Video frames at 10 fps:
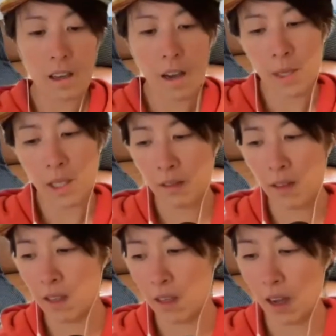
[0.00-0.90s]
I mean, I
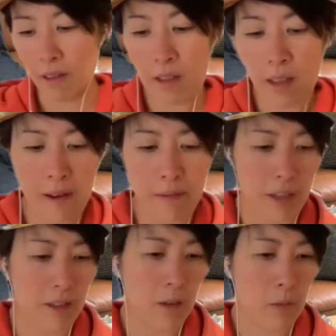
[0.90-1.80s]
think
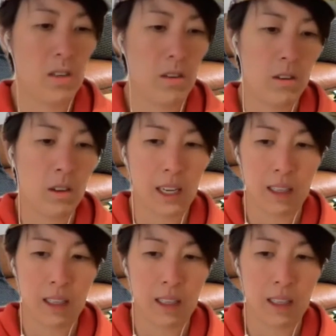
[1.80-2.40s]
everything we do